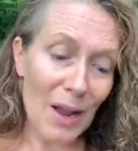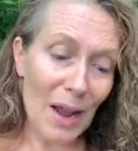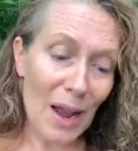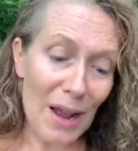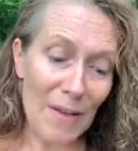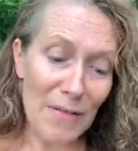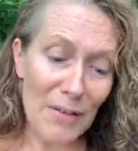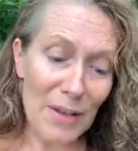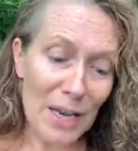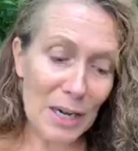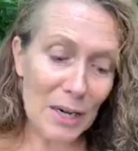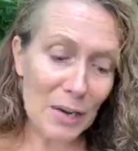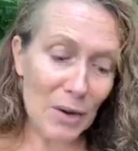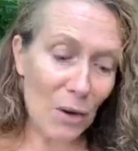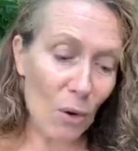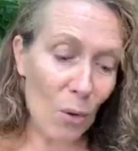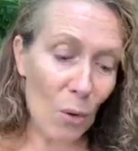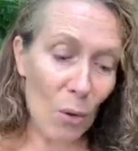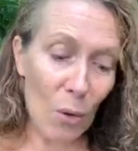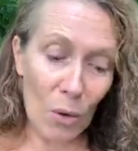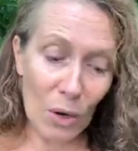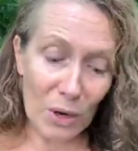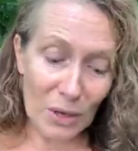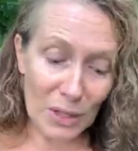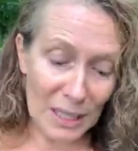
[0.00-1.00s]
And then
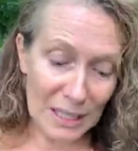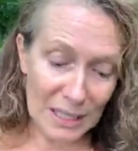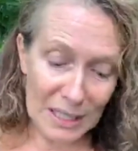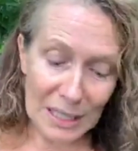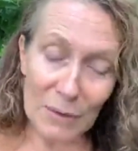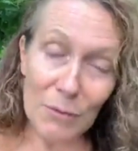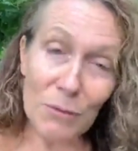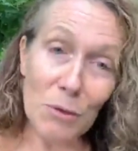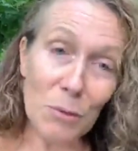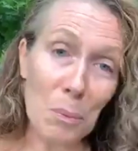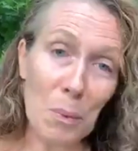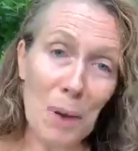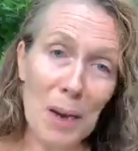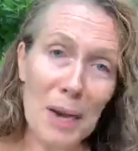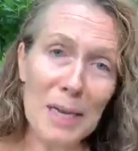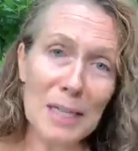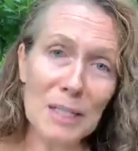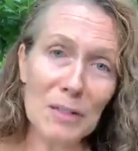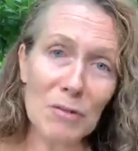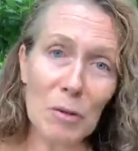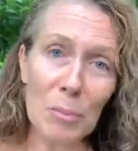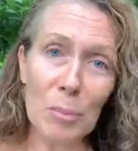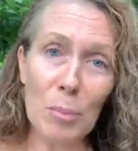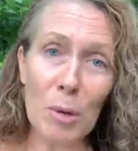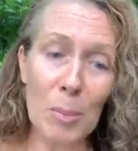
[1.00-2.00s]
all of these different
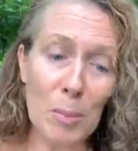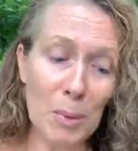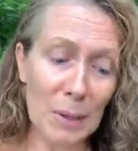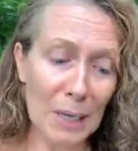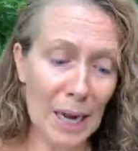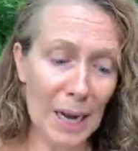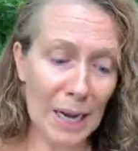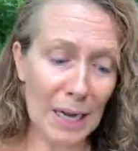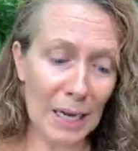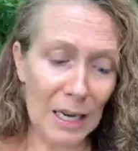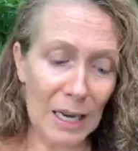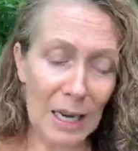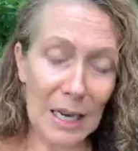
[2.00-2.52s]
ways for propagating,